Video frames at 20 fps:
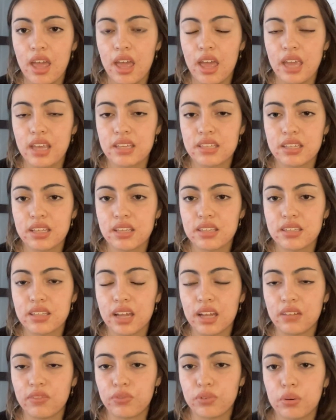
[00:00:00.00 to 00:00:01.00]
he says
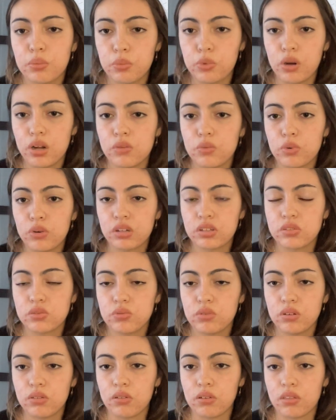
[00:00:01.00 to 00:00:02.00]
that from one war to
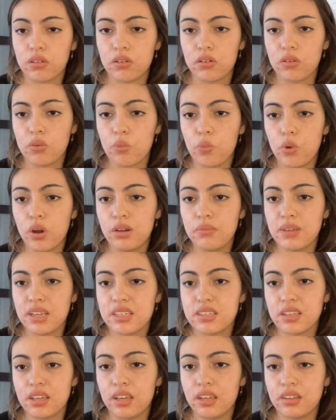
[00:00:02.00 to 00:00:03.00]
another, one may
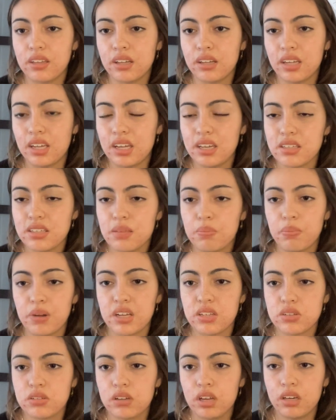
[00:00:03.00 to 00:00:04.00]
say that it is a
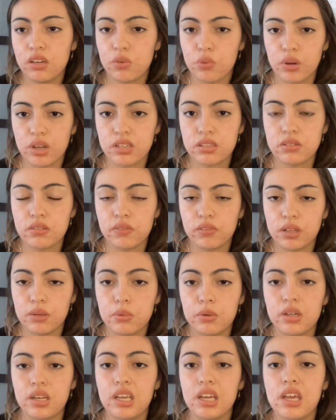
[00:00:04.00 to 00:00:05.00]
passionate quest of
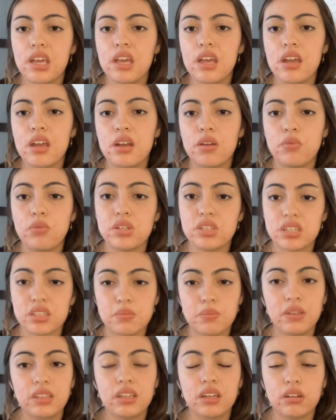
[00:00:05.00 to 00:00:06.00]
liberty which has
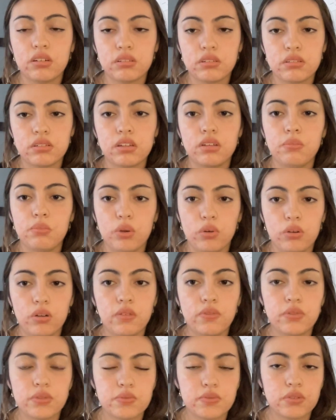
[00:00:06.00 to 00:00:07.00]
been the constant
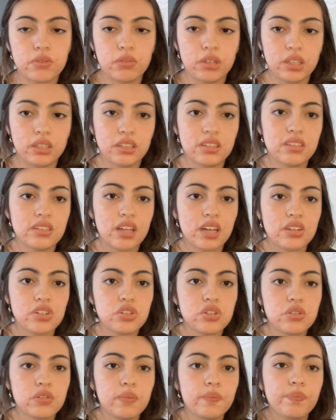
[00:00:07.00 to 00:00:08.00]
motive of surrealist
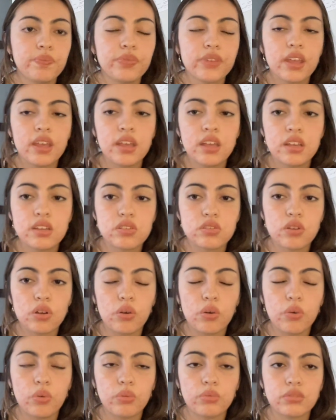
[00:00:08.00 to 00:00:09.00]
action.
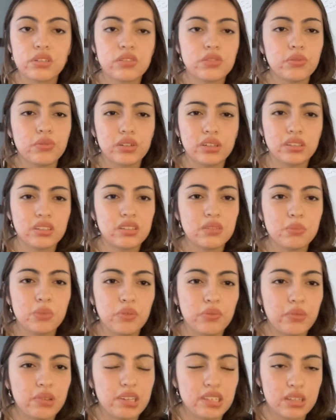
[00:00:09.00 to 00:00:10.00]
So the surrealist
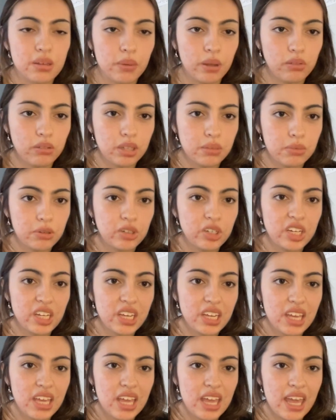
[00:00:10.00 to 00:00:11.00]
movement is about
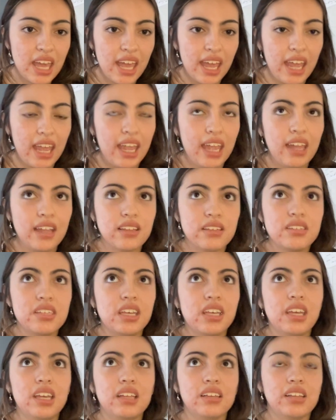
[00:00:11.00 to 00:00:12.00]
liberty and
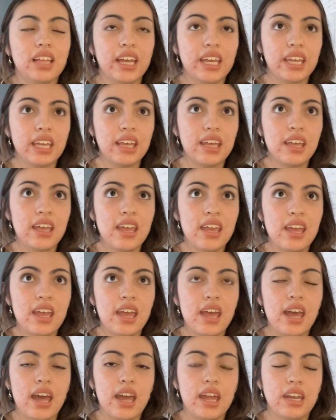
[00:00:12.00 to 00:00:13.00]
seeking like
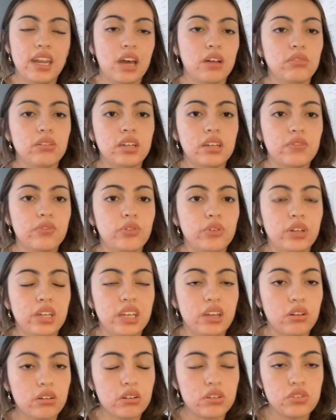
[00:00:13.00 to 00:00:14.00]
an outlet for
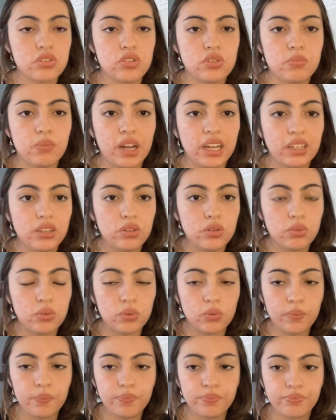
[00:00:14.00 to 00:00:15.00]
the unconscious mind
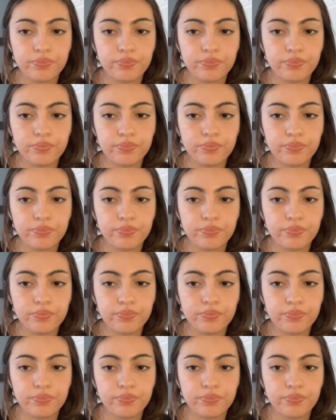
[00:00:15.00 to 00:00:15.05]
to